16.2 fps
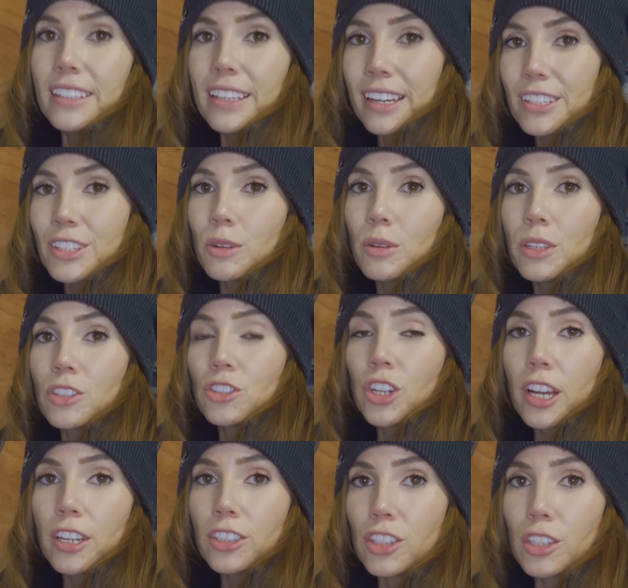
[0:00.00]
Yeah, so as
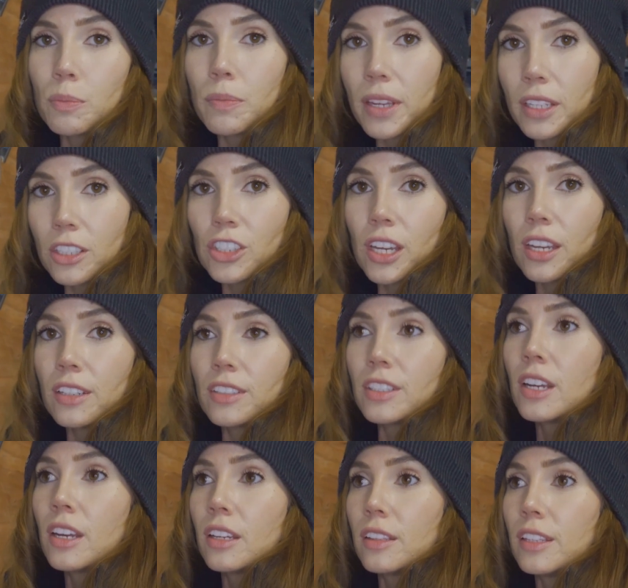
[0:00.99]
Josh had mentioned,
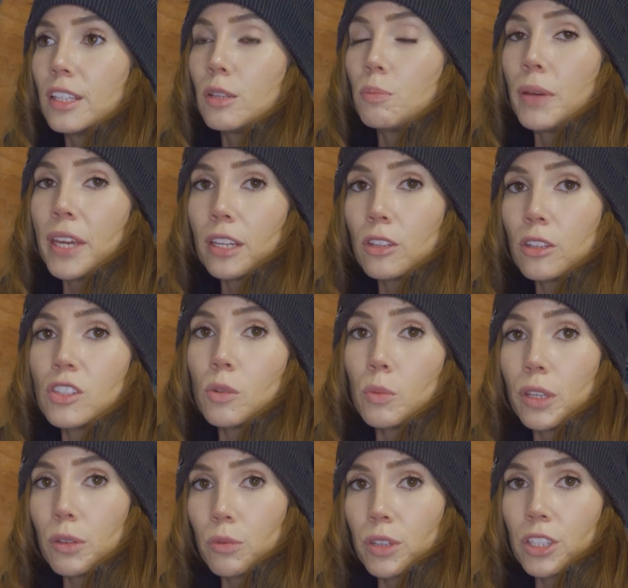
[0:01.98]
the panels that
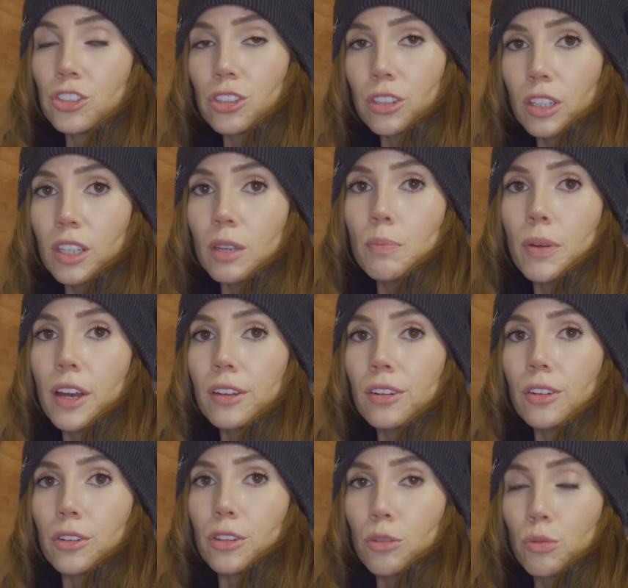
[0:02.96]
we originally bought
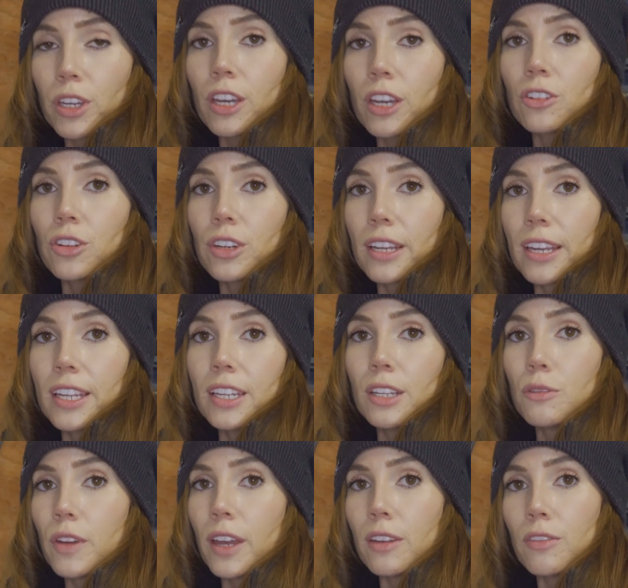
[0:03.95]
are
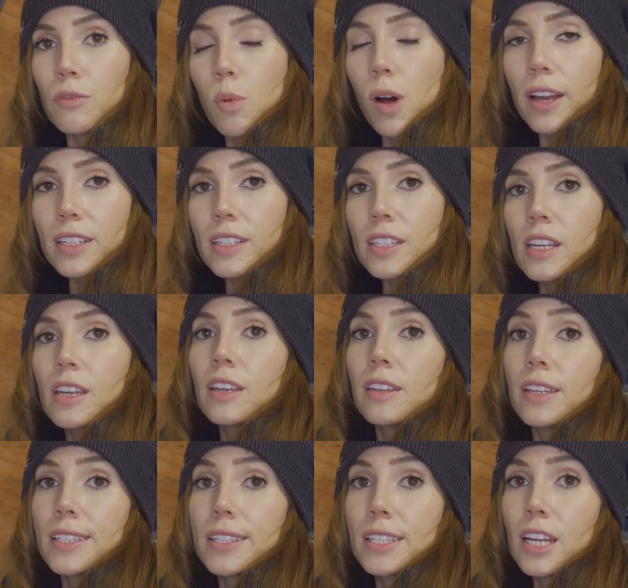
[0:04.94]
385 watts.
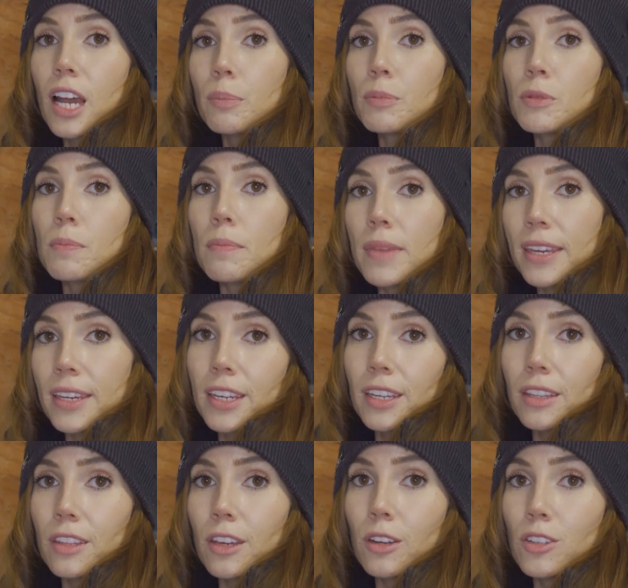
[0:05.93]
They stopped
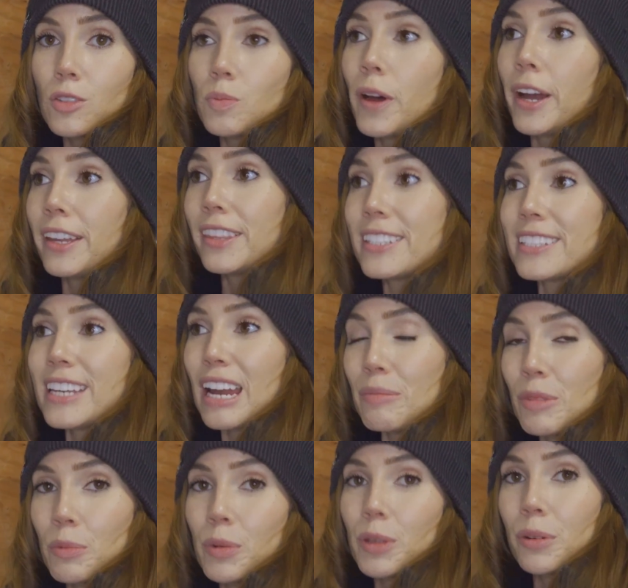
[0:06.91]
making those by the time
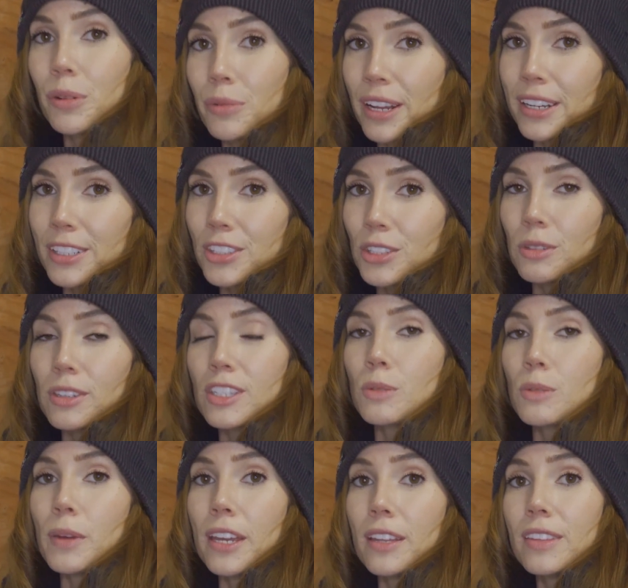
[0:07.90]
that we were ready to
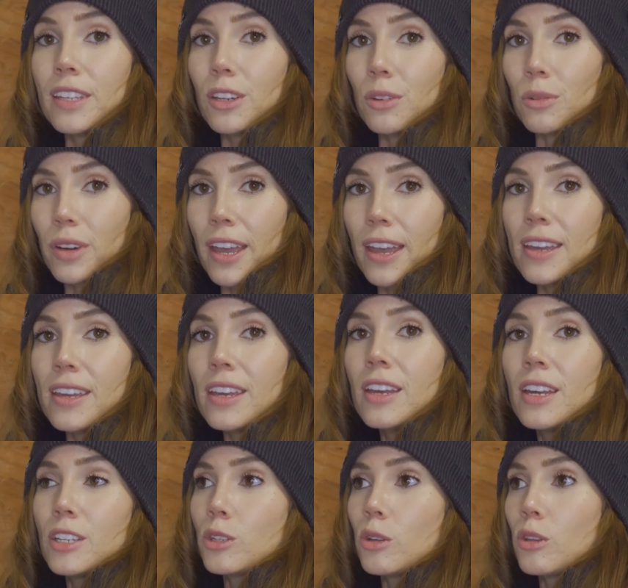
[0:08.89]
expand the array.
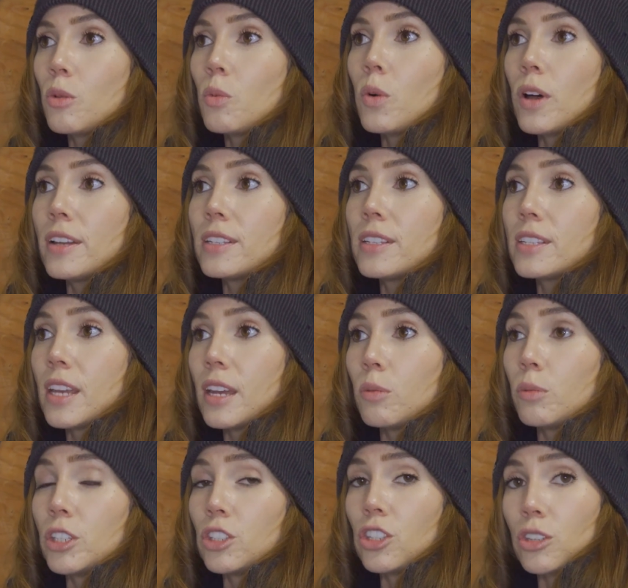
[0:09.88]
So the ones that
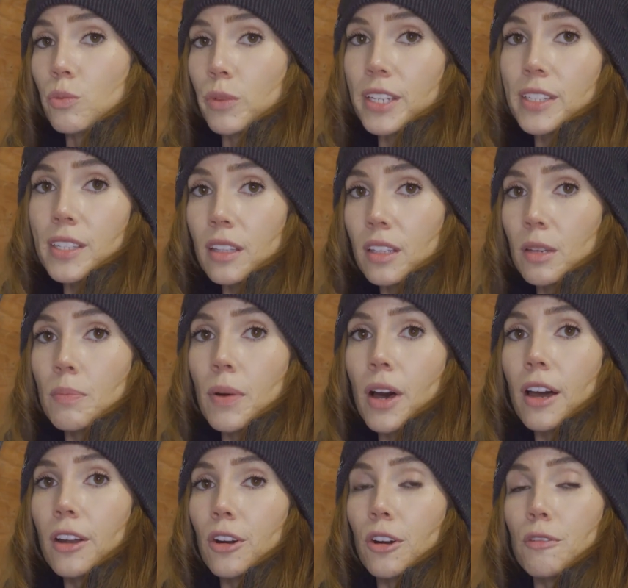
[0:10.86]
we just recently
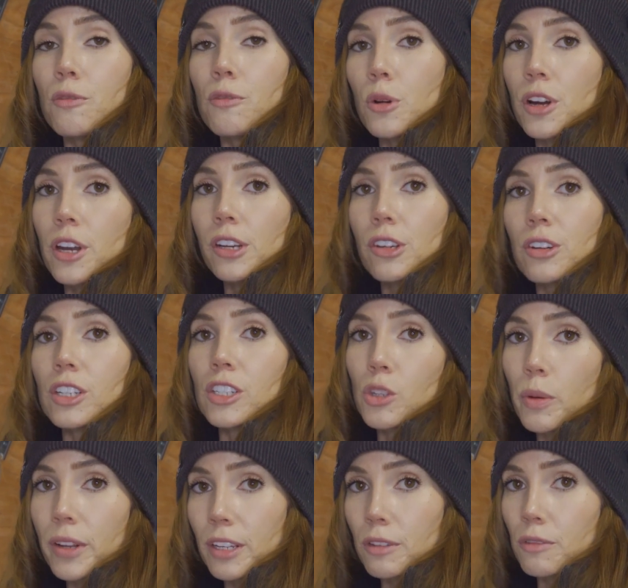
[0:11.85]
bought are
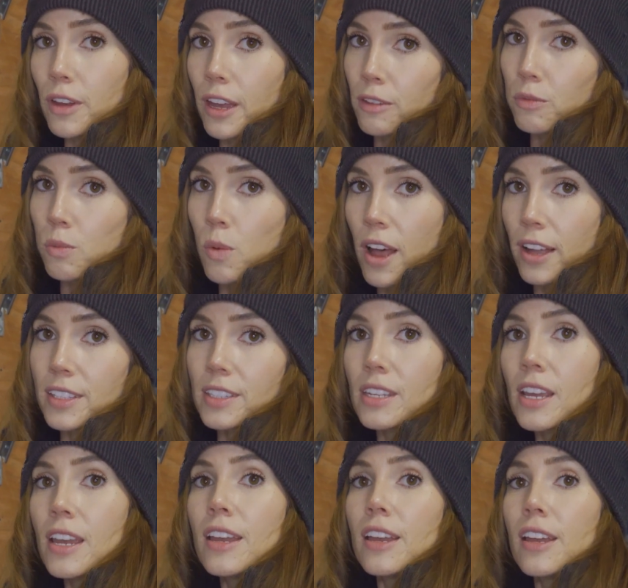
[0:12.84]
425 watts.
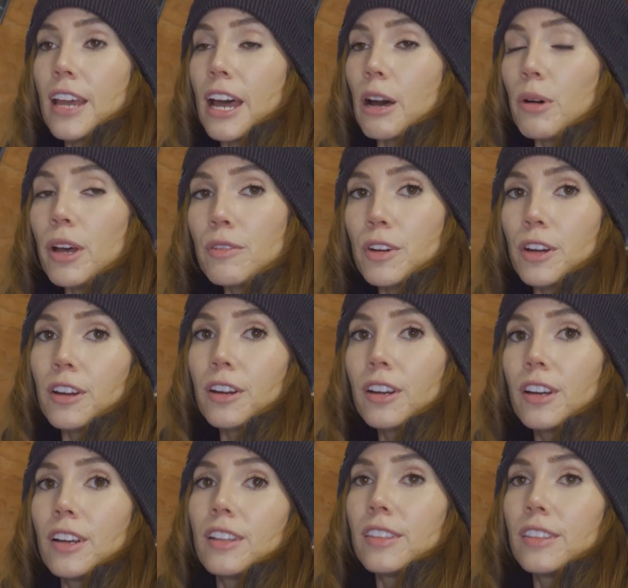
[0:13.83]
However,
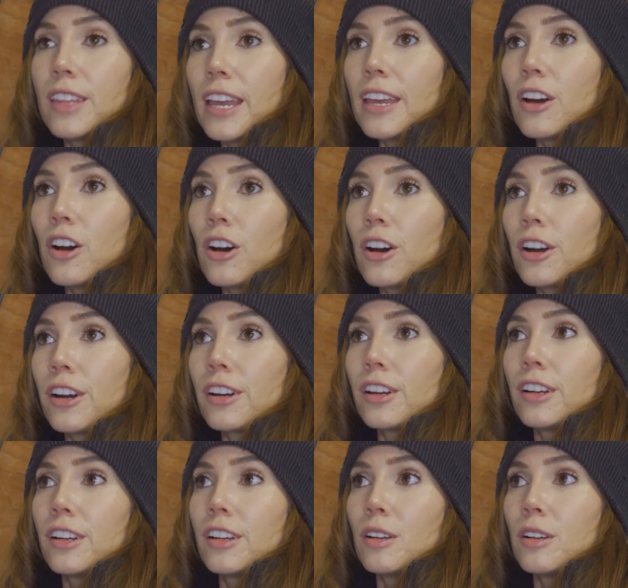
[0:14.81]
they are